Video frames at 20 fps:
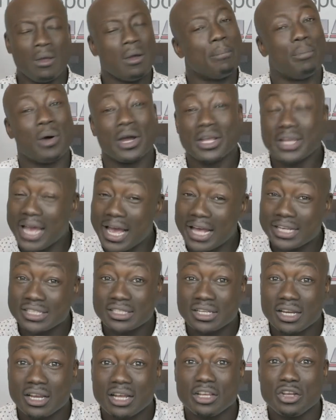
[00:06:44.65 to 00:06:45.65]
But
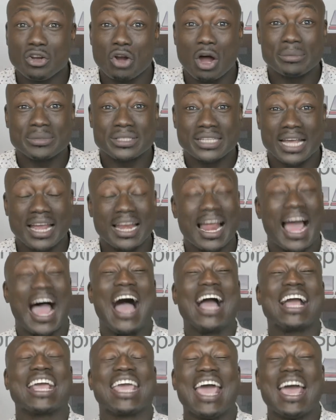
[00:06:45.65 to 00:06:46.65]
yes, you know what I'm saying?
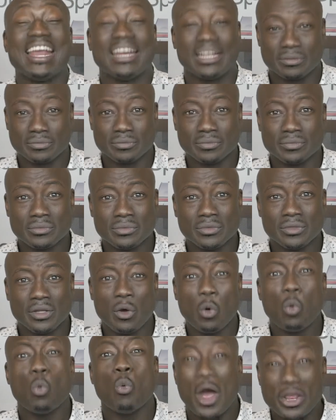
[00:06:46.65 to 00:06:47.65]
I get it.
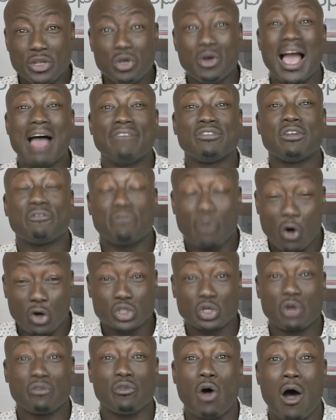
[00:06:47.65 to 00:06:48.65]
When you have the
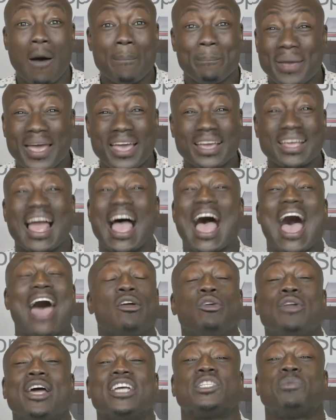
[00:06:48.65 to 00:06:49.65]
first overall pick, I
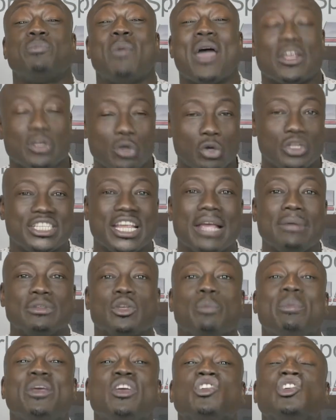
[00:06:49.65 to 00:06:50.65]
don't expect your team
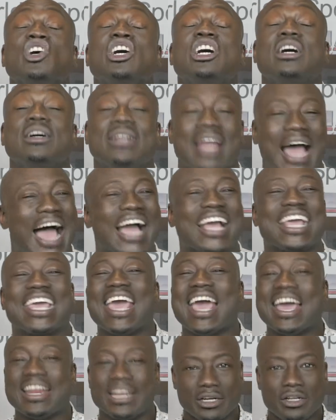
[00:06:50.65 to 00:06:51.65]
to be good. I
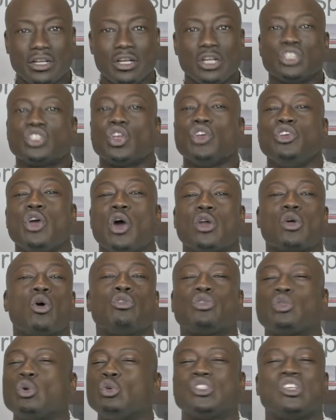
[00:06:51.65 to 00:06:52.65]
get it. So you're going to
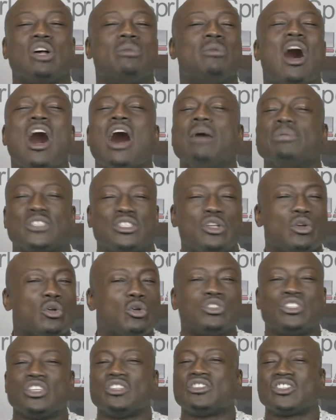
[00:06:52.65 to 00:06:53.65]
go through some
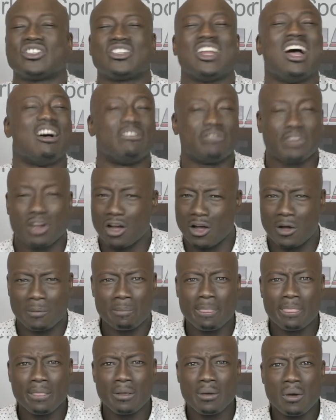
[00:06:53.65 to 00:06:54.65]
obstacles and stuff,
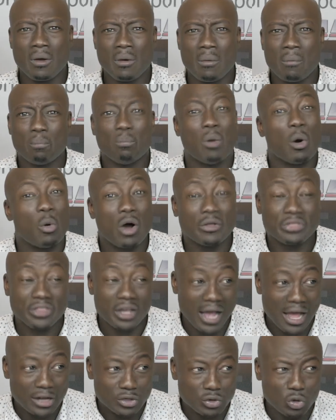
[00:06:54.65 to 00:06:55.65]
dog. But one
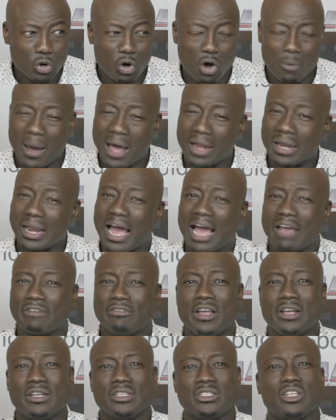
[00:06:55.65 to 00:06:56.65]
thing I do know about life,
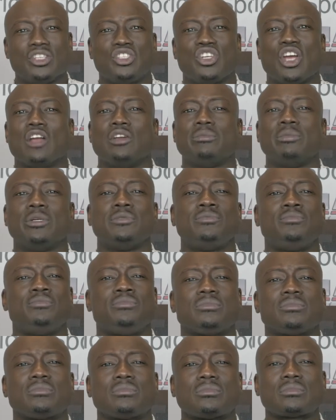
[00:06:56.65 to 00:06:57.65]
ladies and gentlemen.
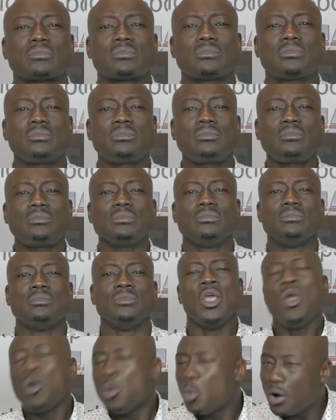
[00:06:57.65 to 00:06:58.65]

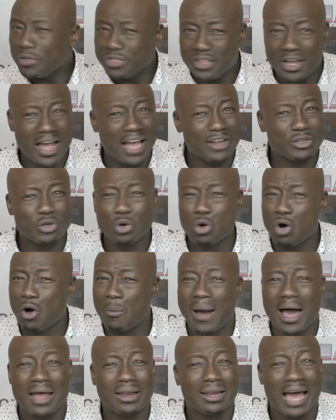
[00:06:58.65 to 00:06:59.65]
One thing I do know
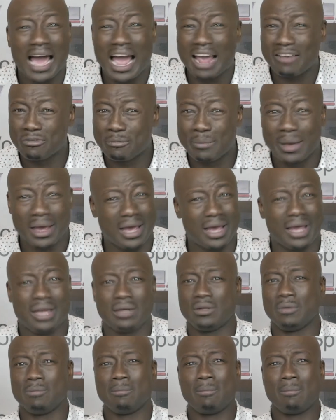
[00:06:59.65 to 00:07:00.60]
about life, man.